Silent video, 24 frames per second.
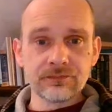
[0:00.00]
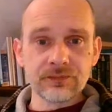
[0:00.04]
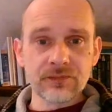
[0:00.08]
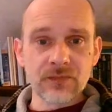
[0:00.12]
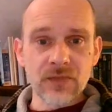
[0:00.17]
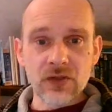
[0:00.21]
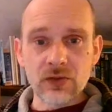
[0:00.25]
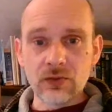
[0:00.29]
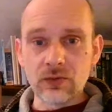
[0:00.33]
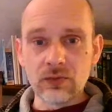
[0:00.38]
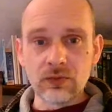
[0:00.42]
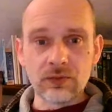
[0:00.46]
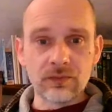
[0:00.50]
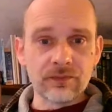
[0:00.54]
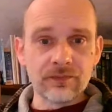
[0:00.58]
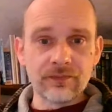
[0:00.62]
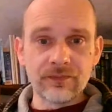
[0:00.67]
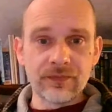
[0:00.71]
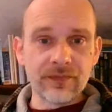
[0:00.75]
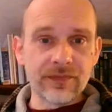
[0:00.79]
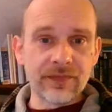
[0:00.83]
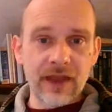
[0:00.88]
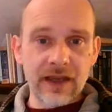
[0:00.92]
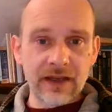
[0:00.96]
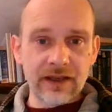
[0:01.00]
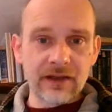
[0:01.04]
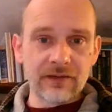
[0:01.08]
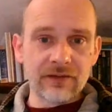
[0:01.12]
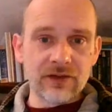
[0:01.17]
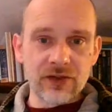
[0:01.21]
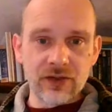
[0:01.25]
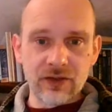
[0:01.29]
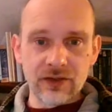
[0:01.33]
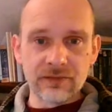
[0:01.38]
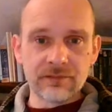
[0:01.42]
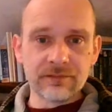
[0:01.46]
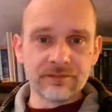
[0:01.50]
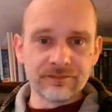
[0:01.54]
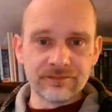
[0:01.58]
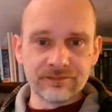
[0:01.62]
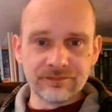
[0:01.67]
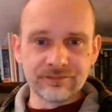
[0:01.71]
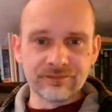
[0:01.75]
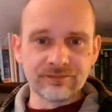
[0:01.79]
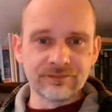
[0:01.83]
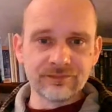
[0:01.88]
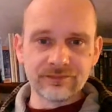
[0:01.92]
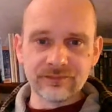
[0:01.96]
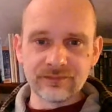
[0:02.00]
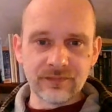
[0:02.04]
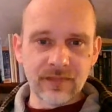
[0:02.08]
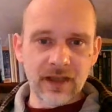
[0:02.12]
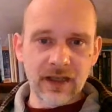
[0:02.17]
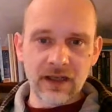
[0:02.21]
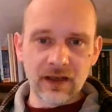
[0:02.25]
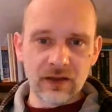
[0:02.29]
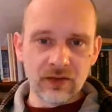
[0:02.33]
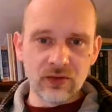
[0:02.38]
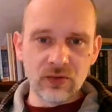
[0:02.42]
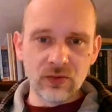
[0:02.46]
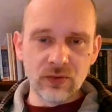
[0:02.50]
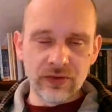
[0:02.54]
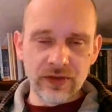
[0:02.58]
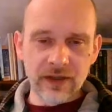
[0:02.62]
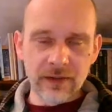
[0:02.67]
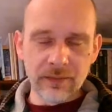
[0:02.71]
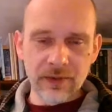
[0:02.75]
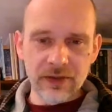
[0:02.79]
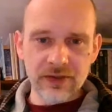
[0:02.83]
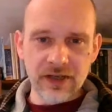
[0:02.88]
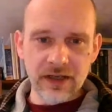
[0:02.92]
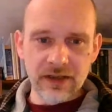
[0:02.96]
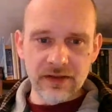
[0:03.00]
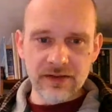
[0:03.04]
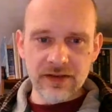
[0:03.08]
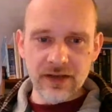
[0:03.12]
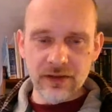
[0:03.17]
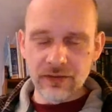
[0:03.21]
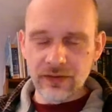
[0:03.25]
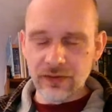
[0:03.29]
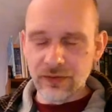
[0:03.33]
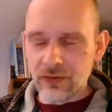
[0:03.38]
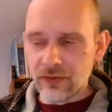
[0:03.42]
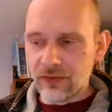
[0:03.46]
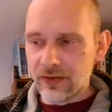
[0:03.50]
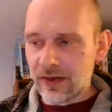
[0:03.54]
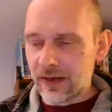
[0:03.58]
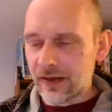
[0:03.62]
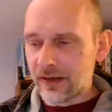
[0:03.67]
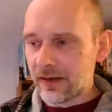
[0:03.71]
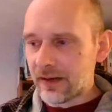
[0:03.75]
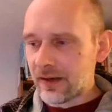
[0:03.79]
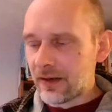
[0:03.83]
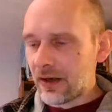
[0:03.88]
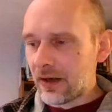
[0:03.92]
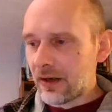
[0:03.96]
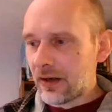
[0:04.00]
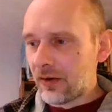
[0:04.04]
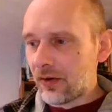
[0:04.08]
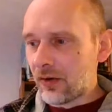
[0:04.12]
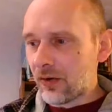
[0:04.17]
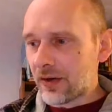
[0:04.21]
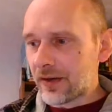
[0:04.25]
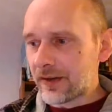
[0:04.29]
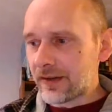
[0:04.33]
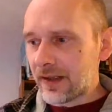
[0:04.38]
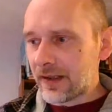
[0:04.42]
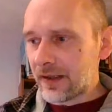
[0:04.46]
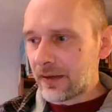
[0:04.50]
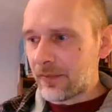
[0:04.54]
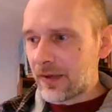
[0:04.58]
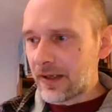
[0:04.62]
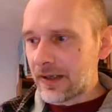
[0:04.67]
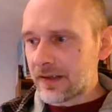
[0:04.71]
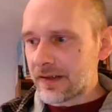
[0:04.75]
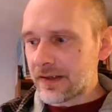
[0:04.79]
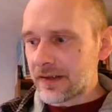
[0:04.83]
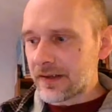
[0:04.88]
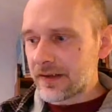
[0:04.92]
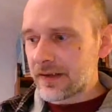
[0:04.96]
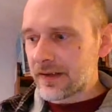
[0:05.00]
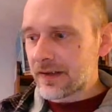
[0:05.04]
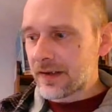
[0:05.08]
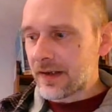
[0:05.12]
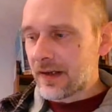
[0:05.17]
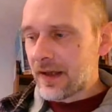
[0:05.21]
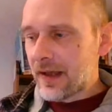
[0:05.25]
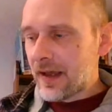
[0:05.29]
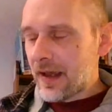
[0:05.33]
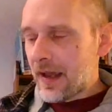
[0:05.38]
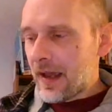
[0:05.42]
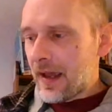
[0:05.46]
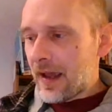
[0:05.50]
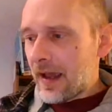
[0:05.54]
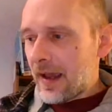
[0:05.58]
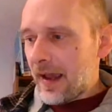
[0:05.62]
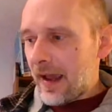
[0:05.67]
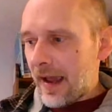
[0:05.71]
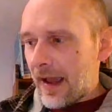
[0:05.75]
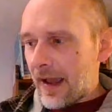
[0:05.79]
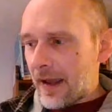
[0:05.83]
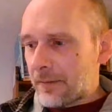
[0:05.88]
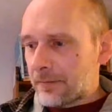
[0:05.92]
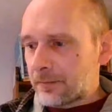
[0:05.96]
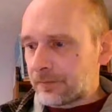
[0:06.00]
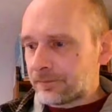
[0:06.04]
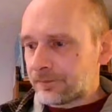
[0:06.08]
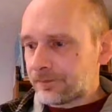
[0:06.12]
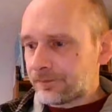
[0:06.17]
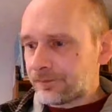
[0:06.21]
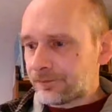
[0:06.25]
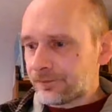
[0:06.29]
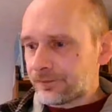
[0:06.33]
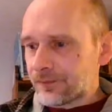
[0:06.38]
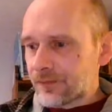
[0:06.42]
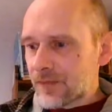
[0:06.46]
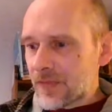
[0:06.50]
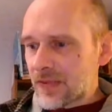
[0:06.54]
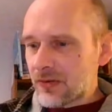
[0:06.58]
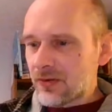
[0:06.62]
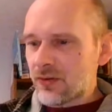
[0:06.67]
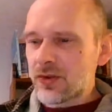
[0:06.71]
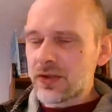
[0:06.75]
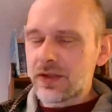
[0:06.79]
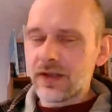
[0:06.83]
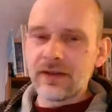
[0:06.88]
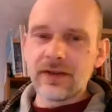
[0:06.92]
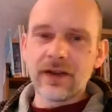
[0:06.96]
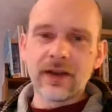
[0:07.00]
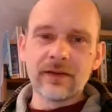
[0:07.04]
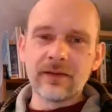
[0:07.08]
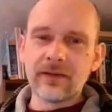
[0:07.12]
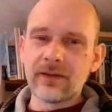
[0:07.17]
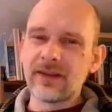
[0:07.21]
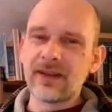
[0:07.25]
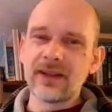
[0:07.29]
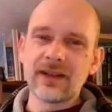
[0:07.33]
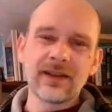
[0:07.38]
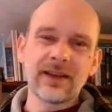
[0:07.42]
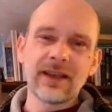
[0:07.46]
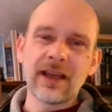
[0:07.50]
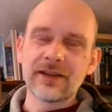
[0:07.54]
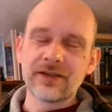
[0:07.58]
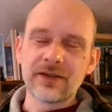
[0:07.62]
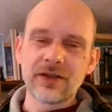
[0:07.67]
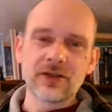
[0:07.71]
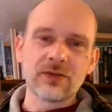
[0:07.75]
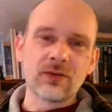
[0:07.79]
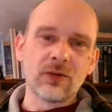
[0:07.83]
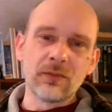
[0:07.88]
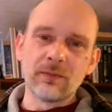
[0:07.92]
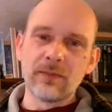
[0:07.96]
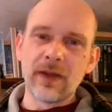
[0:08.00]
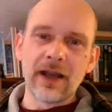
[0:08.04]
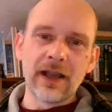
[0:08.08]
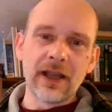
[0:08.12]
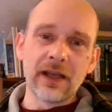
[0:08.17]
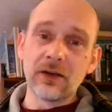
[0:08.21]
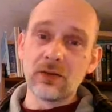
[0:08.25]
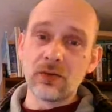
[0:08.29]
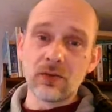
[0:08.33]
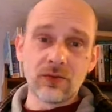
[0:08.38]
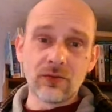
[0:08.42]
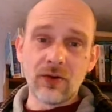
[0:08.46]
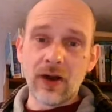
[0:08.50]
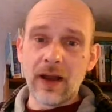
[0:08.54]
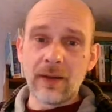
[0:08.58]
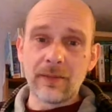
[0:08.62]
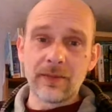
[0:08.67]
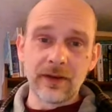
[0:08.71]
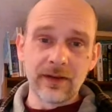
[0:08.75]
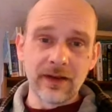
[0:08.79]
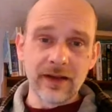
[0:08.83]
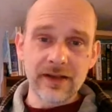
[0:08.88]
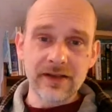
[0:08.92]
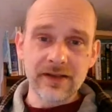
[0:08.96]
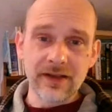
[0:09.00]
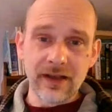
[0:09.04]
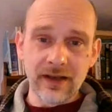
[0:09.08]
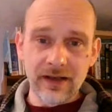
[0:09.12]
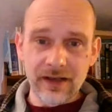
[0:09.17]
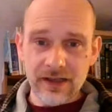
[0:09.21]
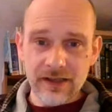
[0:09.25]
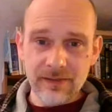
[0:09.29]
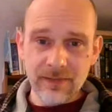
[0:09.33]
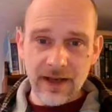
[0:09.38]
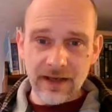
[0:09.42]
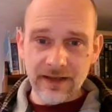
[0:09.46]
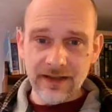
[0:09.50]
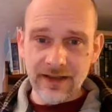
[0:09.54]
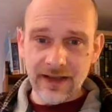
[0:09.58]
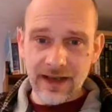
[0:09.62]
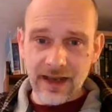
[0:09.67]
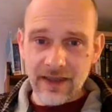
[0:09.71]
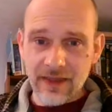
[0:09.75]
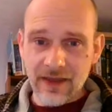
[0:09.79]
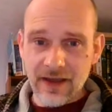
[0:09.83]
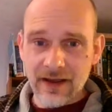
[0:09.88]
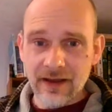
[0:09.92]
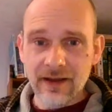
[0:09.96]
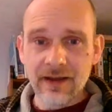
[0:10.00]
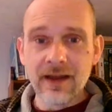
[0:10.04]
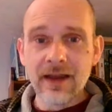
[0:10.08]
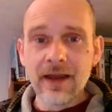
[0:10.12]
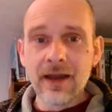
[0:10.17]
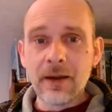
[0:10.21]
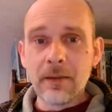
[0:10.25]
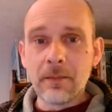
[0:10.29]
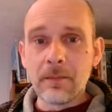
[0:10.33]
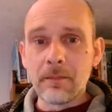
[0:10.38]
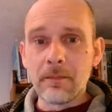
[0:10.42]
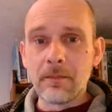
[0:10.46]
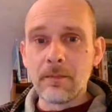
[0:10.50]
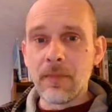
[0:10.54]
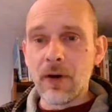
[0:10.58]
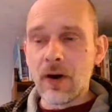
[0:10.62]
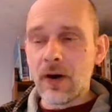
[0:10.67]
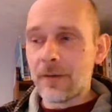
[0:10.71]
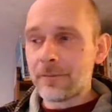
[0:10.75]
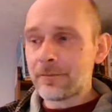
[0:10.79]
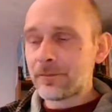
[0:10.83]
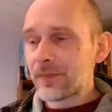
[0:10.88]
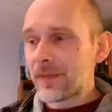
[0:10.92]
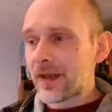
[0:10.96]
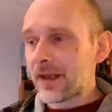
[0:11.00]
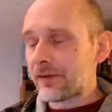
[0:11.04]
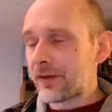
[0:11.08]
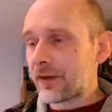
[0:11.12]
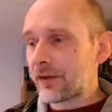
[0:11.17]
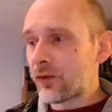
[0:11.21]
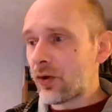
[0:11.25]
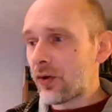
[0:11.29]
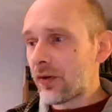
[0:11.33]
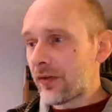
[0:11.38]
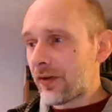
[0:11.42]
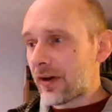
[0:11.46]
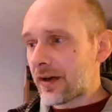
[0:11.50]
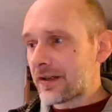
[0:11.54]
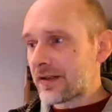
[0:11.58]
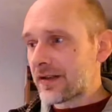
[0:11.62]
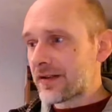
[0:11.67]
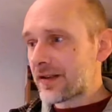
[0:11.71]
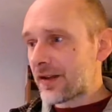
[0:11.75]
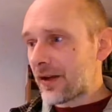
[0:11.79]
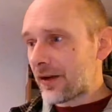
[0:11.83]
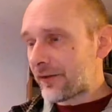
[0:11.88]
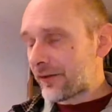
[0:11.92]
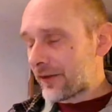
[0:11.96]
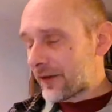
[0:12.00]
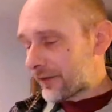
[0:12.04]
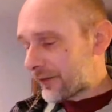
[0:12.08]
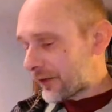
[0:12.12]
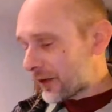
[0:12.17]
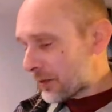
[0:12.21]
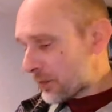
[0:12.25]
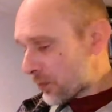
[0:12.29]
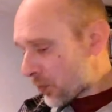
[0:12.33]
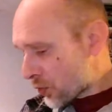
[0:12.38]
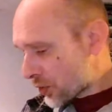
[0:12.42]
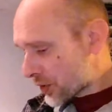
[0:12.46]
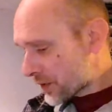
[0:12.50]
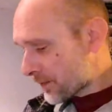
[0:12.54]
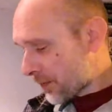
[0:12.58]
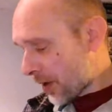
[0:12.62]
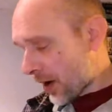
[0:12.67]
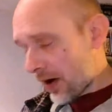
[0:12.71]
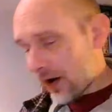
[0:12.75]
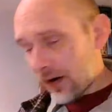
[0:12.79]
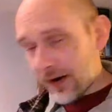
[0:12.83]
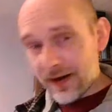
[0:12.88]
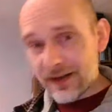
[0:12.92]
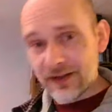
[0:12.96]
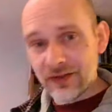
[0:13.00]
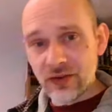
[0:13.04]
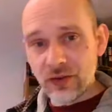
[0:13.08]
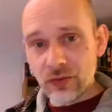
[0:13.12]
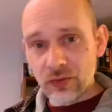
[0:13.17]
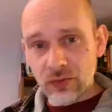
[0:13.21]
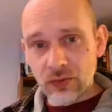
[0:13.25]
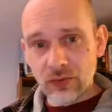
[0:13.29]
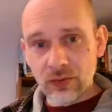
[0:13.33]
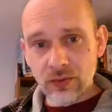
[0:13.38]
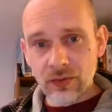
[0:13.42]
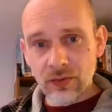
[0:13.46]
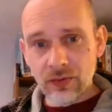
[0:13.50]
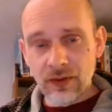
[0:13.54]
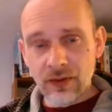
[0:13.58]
So that gives you that kind of 2-3% sell through rate on a daily basis. So as long as you can't just go out and buy any old crap and list it and expect to get that, but if you've got the right stuff, and for the most part I do,